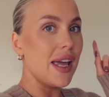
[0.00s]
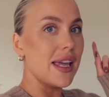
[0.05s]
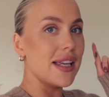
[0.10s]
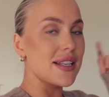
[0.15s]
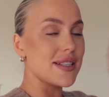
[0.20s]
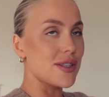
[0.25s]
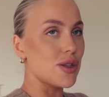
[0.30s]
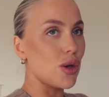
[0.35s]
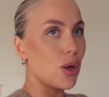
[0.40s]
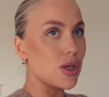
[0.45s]

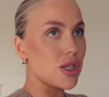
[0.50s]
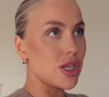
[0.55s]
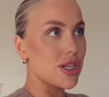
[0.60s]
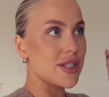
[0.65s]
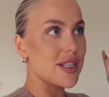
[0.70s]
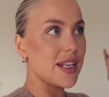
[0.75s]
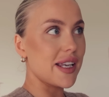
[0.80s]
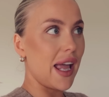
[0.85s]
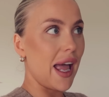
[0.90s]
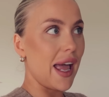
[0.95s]
it's not
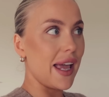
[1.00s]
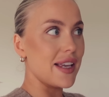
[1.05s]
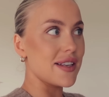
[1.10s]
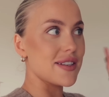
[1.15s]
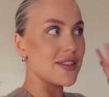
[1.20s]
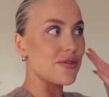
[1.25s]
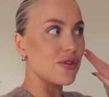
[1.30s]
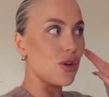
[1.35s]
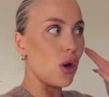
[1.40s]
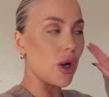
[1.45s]
just a
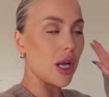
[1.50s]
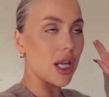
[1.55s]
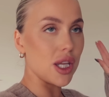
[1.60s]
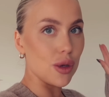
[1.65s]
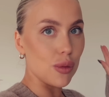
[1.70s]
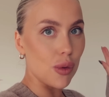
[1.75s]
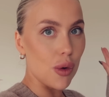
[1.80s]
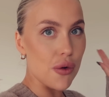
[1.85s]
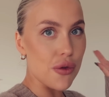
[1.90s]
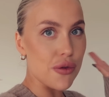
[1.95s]
case of knocking
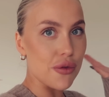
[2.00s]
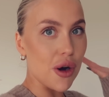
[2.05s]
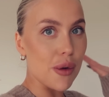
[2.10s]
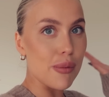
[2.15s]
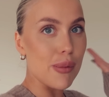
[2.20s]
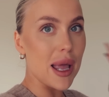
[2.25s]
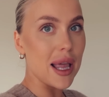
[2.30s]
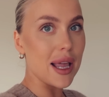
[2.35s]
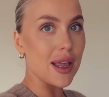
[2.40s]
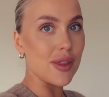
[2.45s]
the wall through
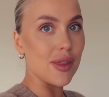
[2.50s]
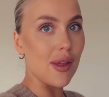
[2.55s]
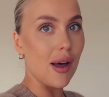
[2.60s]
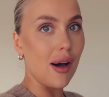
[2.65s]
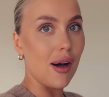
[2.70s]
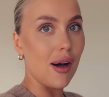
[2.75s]
and making the